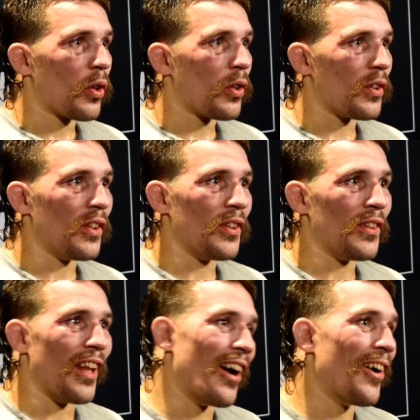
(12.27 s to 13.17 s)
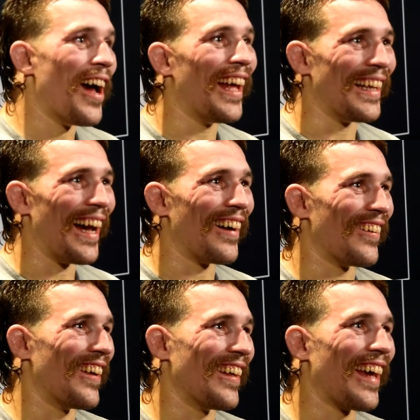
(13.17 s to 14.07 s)
No, not
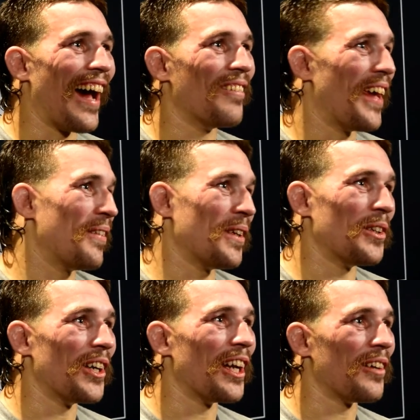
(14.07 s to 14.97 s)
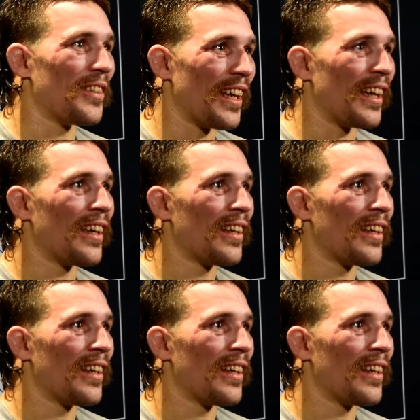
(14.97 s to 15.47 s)
really. I maybe would have, yeah.